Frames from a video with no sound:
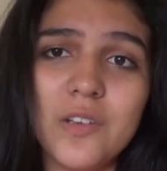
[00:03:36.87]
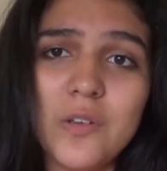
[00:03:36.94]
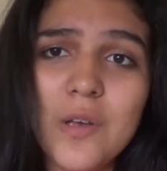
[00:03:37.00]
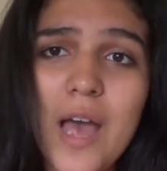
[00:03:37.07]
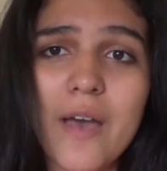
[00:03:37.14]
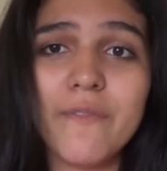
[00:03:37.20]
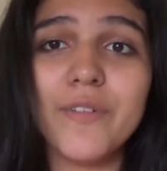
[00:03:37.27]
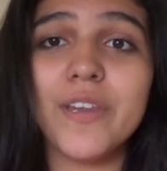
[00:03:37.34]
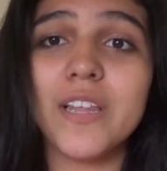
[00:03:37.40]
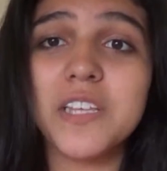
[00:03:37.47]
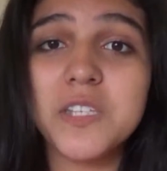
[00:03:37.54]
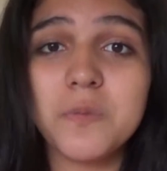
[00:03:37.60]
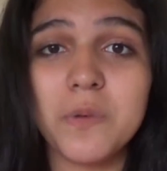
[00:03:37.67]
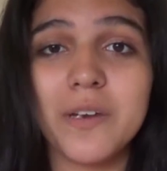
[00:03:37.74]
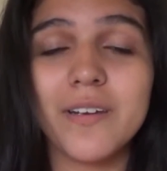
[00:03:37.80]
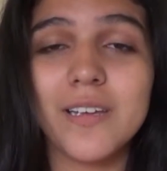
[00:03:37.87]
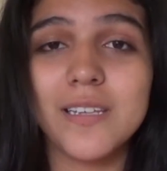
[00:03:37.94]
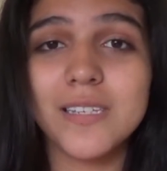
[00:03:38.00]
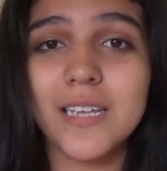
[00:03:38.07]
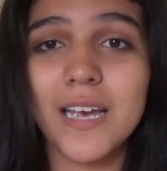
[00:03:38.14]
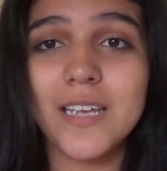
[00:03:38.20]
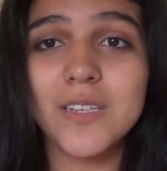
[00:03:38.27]
haven't
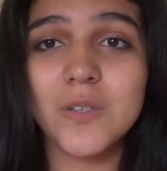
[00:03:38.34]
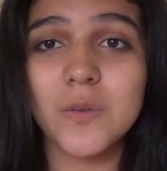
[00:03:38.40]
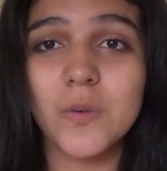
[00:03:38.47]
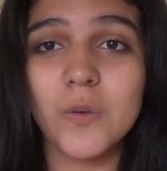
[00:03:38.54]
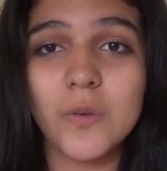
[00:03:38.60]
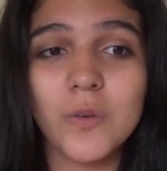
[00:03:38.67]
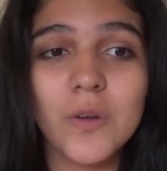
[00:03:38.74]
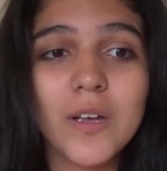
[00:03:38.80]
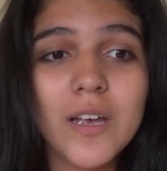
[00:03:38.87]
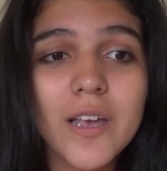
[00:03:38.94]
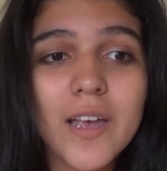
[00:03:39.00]
experienced high school,